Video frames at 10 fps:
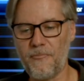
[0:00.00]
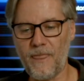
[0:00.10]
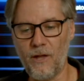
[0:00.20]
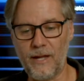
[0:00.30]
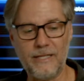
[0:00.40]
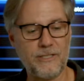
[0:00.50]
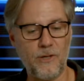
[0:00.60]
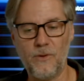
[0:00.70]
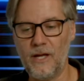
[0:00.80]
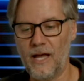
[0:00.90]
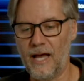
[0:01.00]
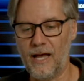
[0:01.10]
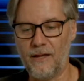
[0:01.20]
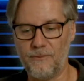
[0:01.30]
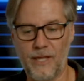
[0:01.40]
Okay, so
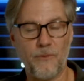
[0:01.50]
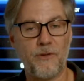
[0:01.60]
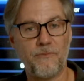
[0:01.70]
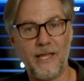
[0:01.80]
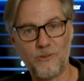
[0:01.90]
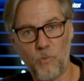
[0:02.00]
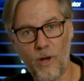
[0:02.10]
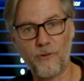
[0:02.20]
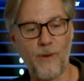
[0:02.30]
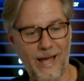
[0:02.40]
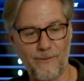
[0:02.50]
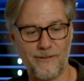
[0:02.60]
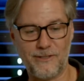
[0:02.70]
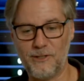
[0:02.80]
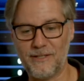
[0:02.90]
now that that's one round.
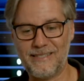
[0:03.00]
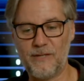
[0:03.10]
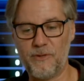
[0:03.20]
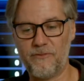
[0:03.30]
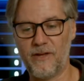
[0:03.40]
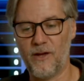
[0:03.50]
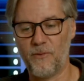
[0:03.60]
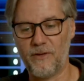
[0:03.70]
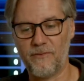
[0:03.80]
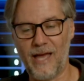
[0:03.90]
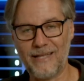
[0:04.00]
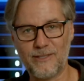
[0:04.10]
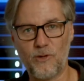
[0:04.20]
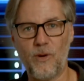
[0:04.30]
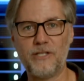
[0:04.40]
So you can see we've asked
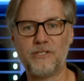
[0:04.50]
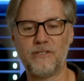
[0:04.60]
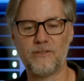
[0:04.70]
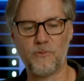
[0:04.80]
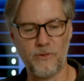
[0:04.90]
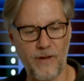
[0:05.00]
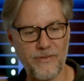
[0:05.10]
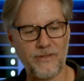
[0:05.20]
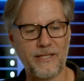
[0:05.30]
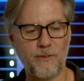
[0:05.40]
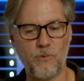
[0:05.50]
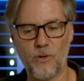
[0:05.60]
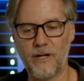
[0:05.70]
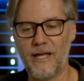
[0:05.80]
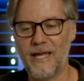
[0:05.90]
the questions. We were at the
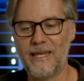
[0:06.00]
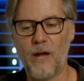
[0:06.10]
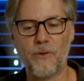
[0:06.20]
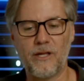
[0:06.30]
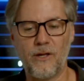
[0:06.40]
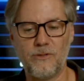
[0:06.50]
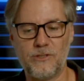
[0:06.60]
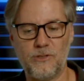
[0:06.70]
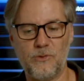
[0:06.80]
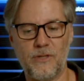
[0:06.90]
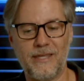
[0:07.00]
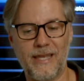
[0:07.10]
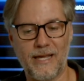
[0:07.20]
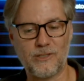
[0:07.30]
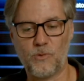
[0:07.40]
leaderboard. Now we're going to go to the
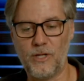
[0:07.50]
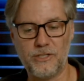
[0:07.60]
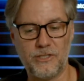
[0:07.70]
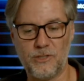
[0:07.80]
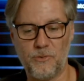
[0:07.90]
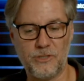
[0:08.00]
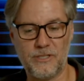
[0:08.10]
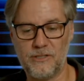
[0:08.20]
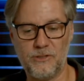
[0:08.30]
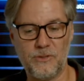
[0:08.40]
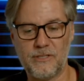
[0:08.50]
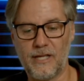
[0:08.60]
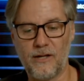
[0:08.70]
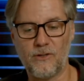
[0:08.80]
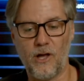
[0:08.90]
next question. So we'll just do the
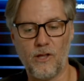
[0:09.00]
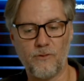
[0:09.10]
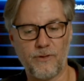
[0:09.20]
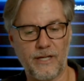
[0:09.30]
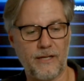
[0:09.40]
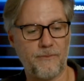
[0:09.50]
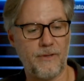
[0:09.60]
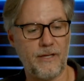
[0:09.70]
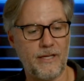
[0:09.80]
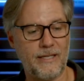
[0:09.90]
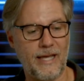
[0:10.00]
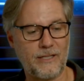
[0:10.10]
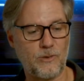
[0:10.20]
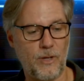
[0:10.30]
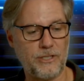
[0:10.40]
cycle all over again.
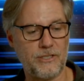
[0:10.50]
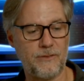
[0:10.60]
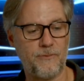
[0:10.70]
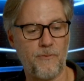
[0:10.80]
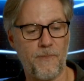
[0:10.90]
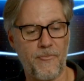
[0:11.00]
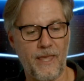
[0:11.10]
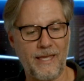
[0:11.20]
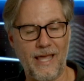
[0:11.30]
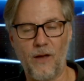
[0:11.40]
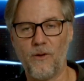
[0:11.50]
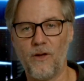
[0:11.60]
Next question. Now.